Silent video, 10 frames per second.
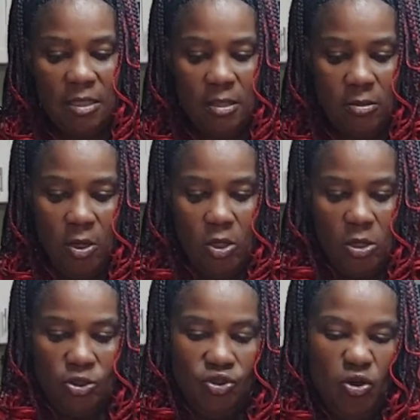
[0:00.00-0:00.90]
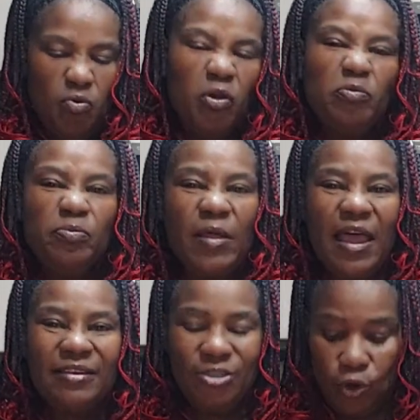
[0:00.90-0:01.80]
and because you don't want to
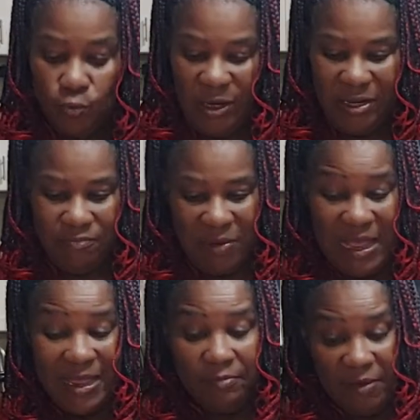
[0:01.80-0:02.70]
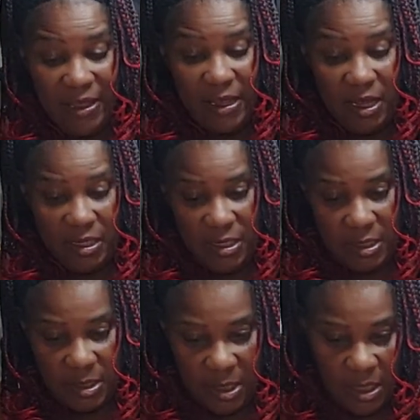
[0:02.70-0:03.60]
have too many big
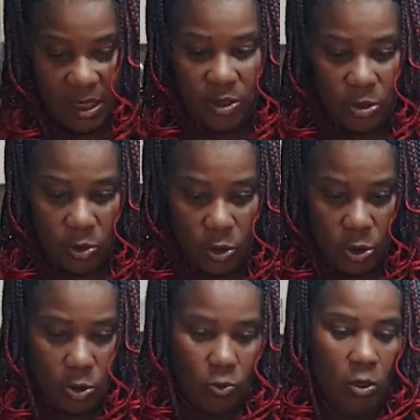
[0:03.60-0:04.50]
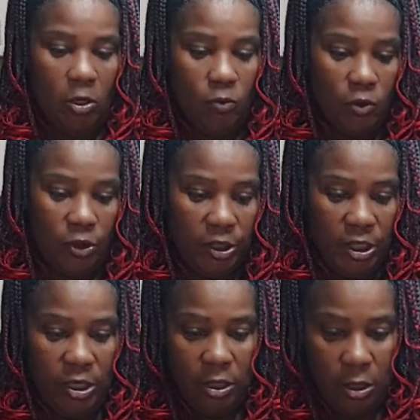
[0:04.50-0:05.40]
onions in there. So you just kind of want to
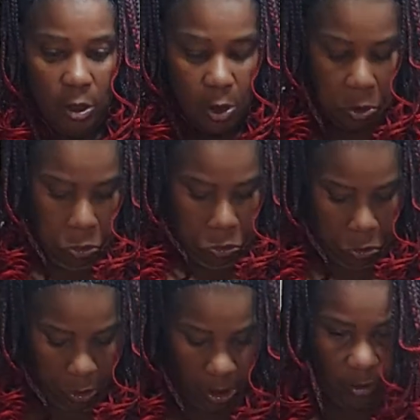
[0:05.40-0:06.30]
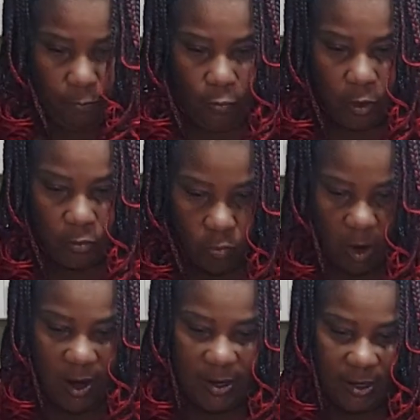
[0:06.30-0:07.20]
get it pretty
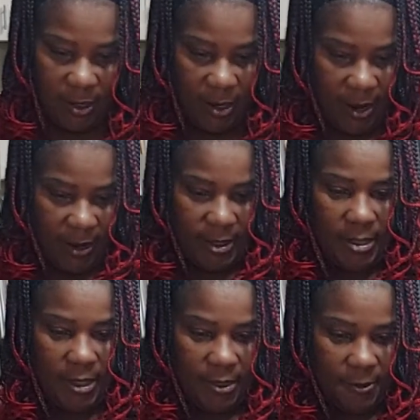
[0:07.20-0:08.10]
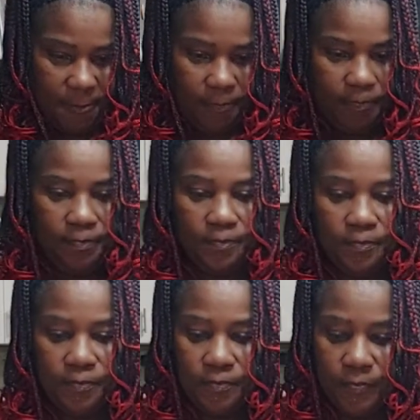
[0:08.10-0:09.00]
right and nice here.
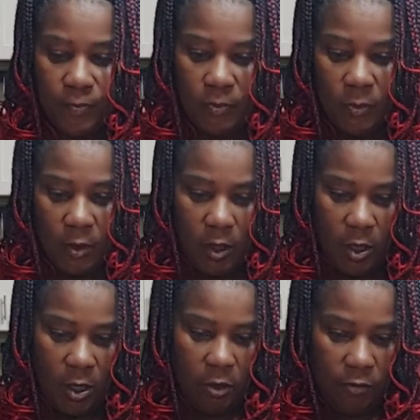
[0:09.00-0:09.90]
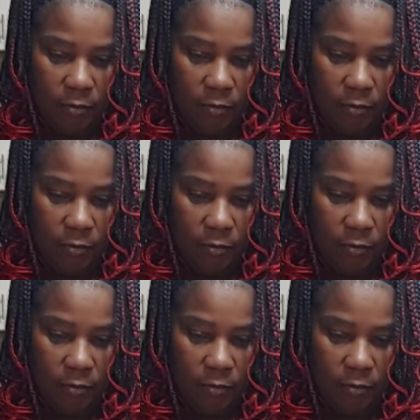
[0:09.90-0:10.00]
Cut.